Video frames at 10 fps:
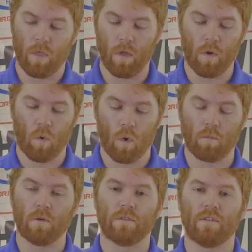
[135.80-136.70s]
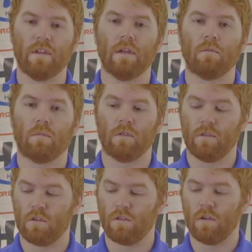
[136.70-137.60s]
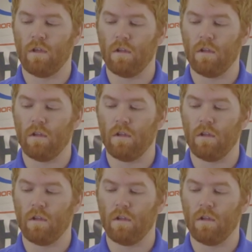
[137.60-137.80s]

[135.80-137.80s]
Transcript: the normal seating position,